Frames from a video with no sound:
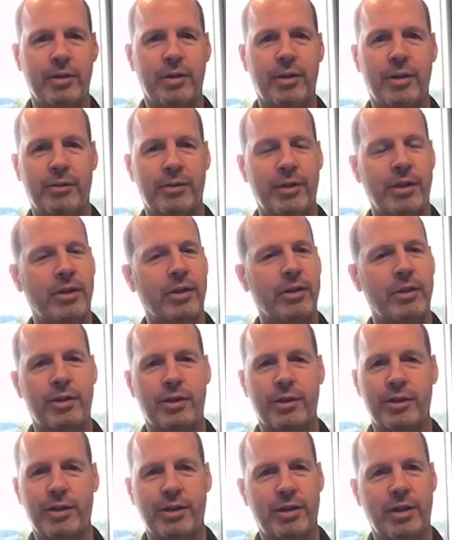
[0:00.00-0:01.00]
If the culture
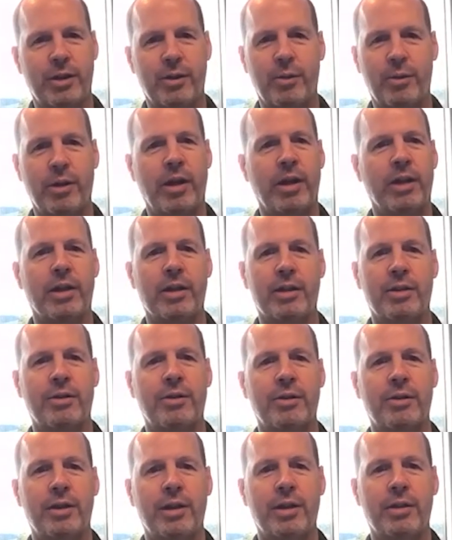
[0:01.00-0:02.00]
isn't there, we're not going to
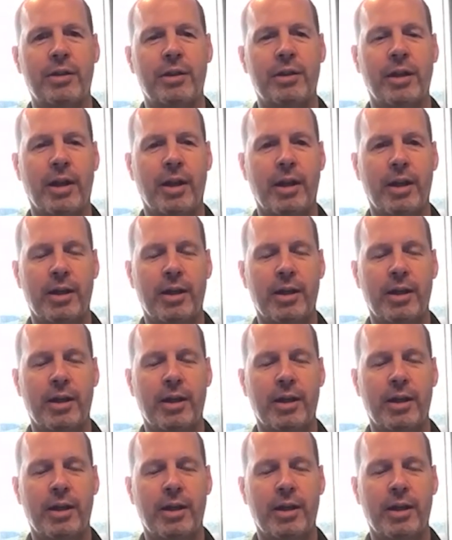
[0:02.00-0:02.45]
do it either.